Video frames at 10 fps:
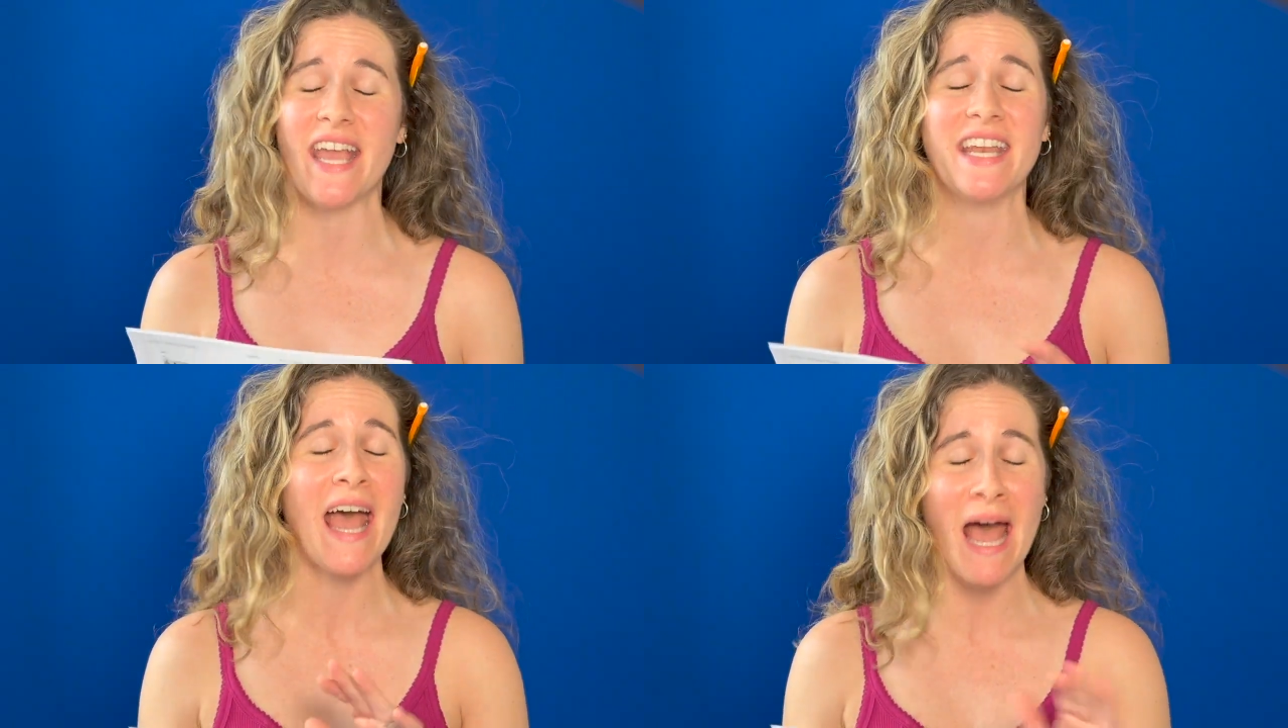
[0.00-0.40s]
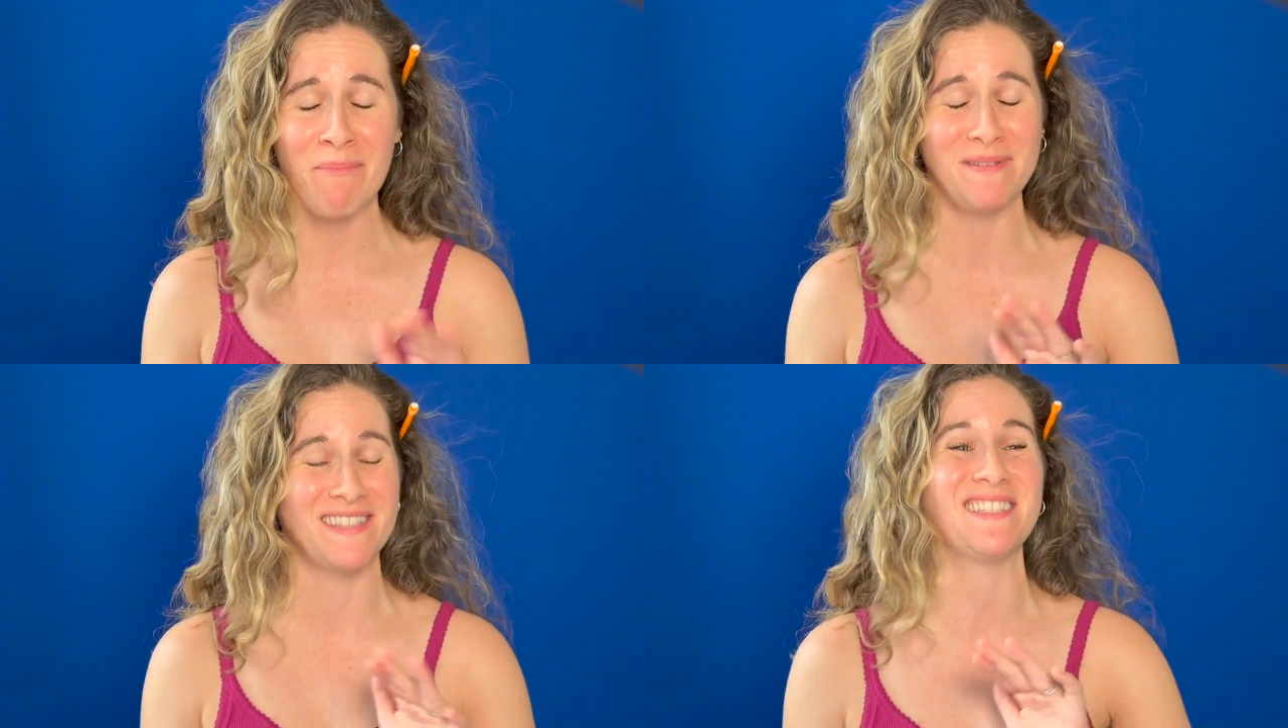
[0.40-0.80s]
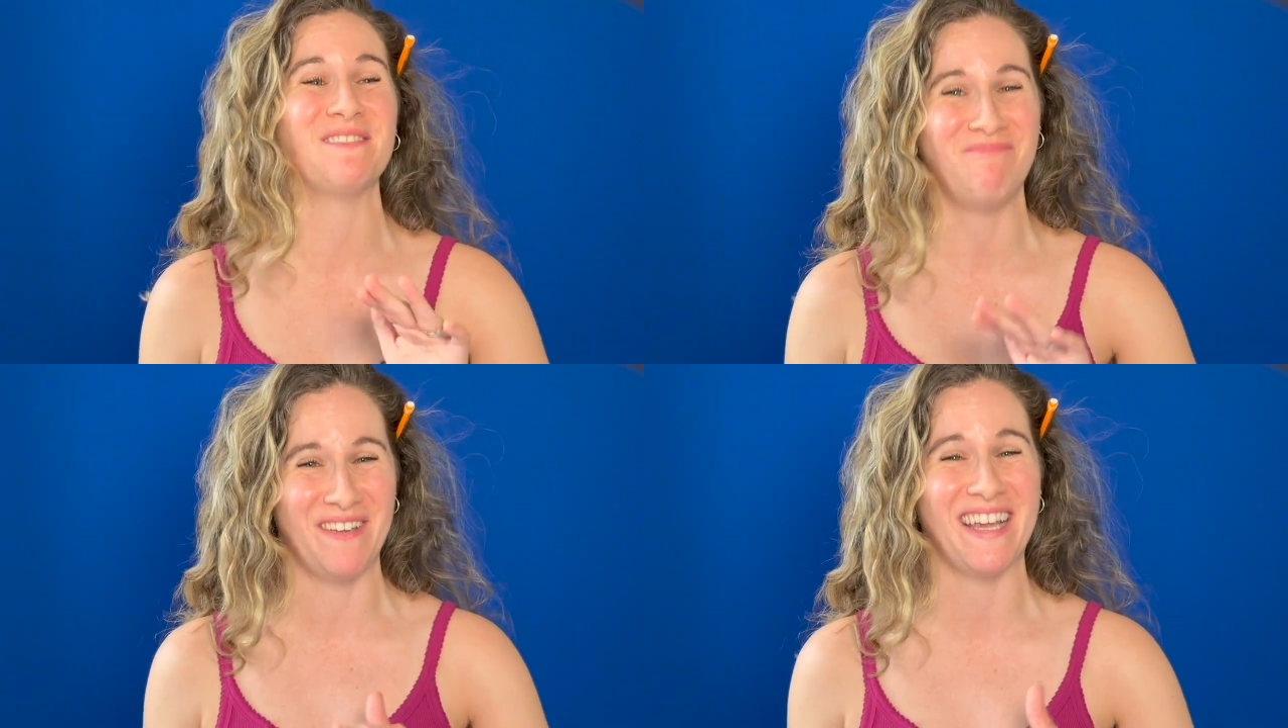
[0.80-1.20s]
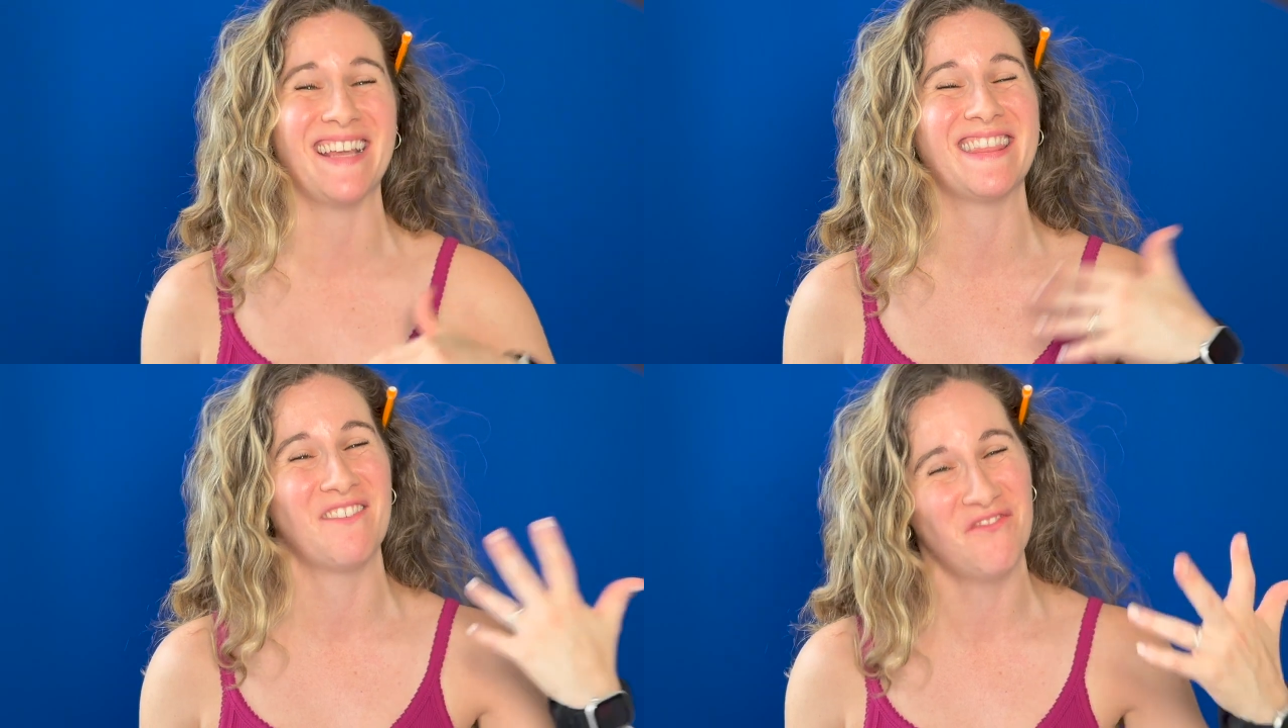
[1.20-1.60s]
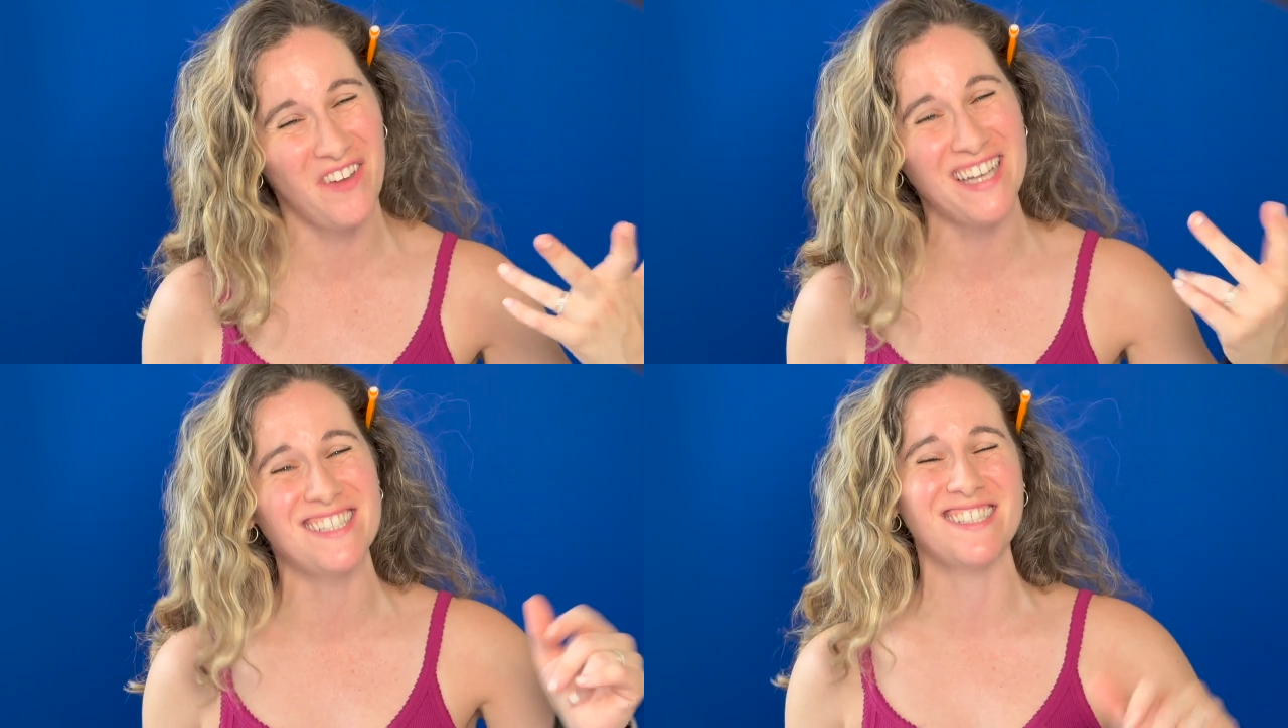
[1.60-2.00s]
it happens to be the
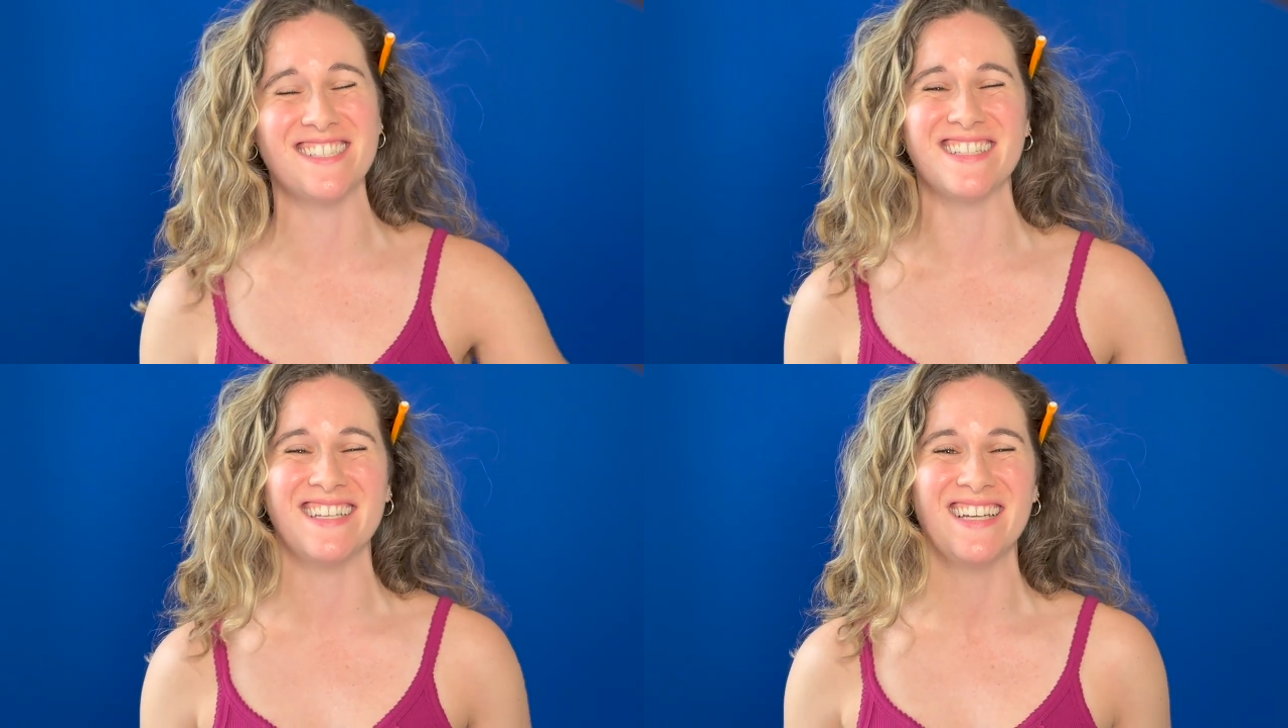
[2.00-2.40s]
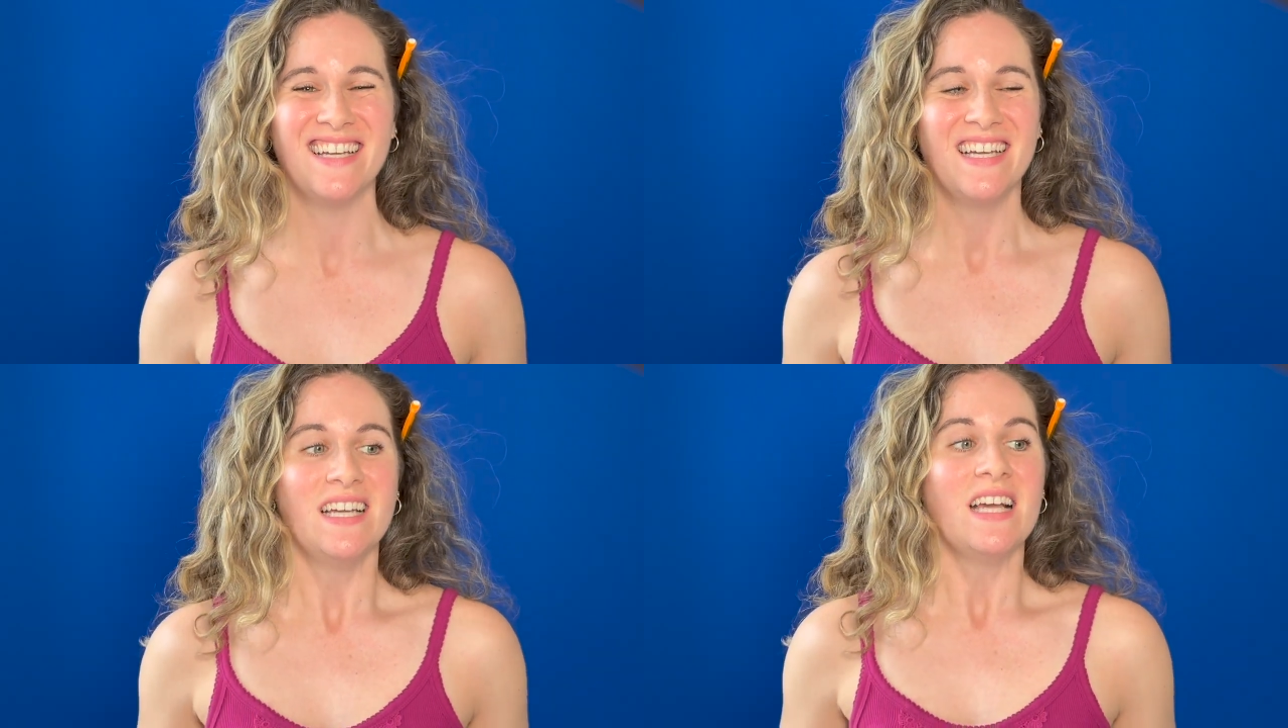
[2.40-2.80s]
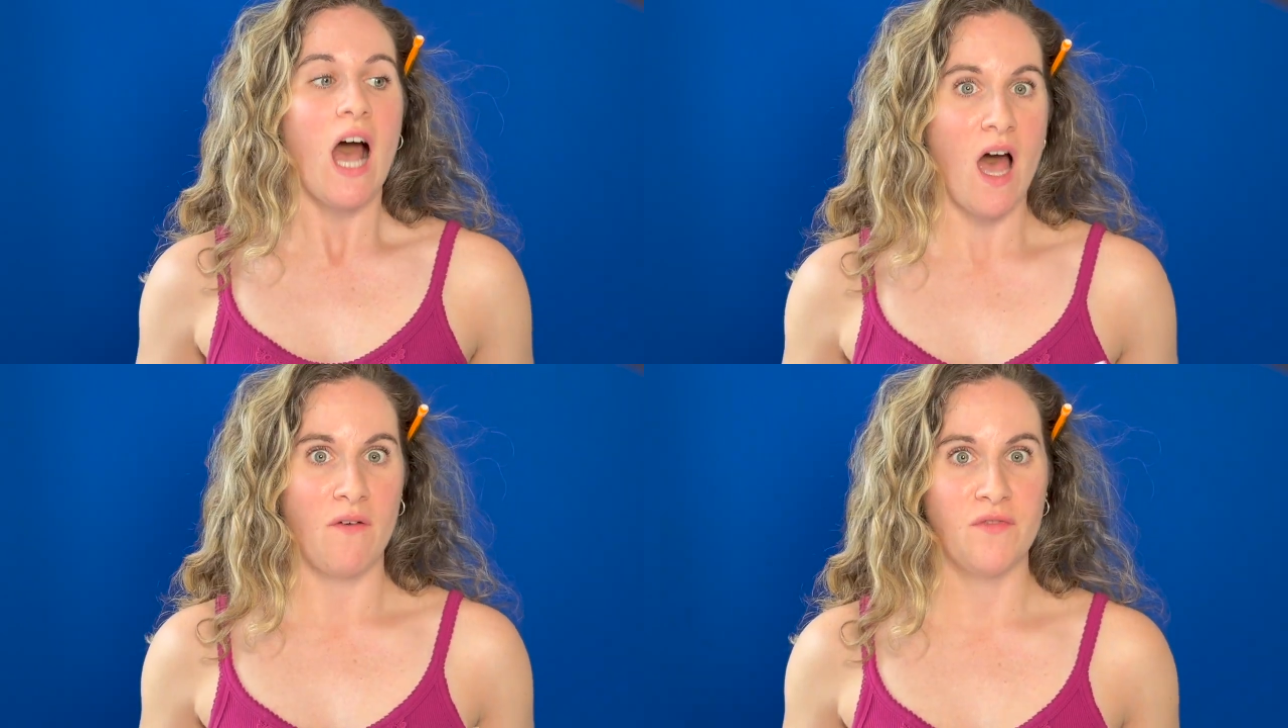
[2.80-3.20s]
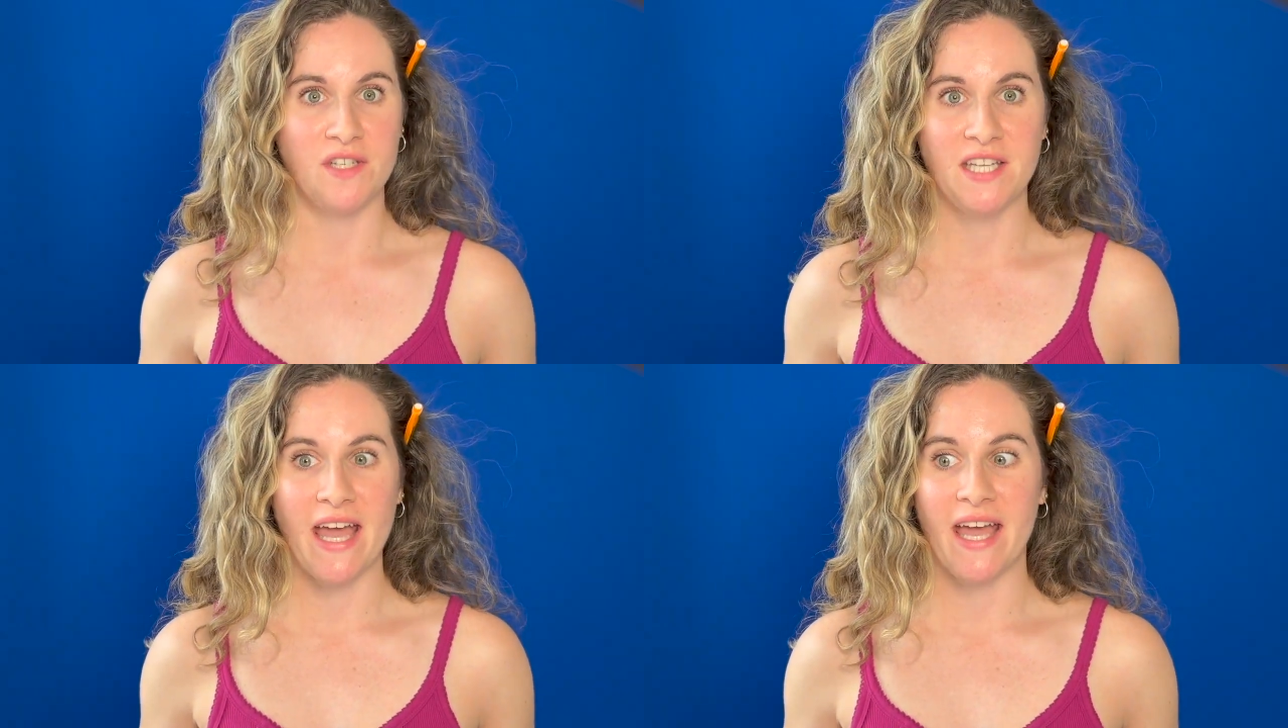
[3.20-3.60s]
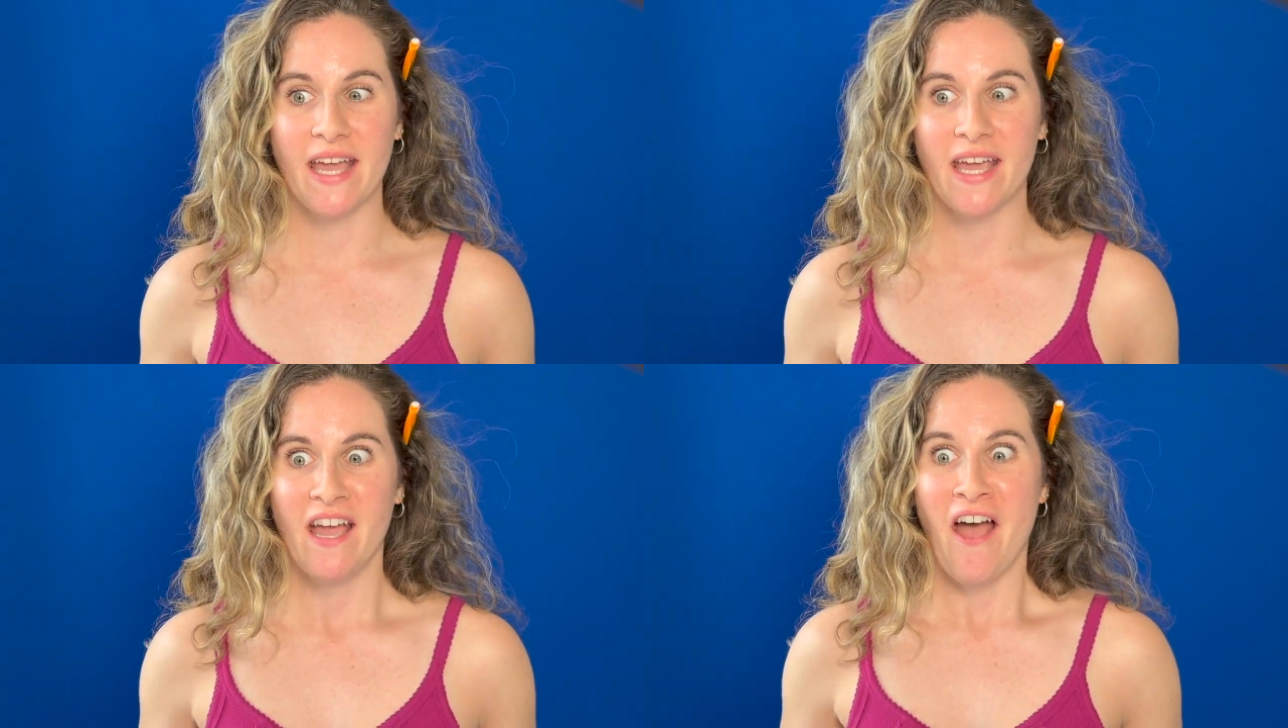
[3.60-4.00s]
fish of the
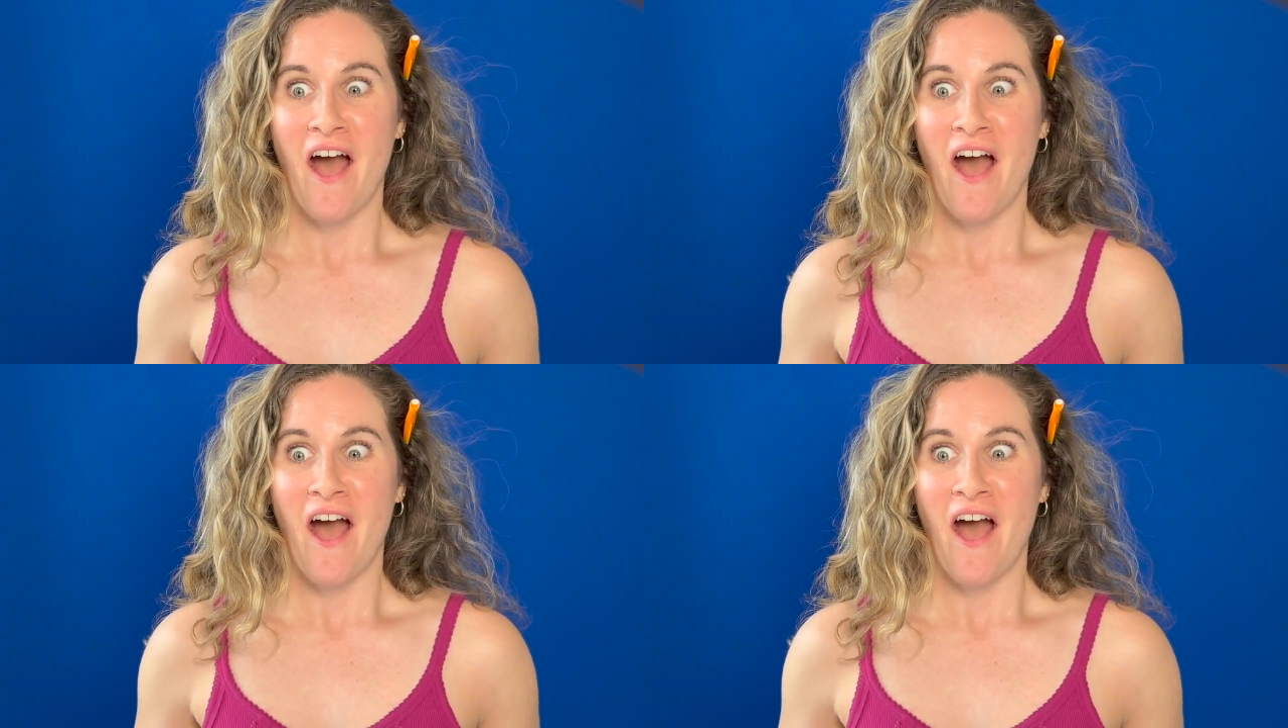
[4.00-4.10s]
day.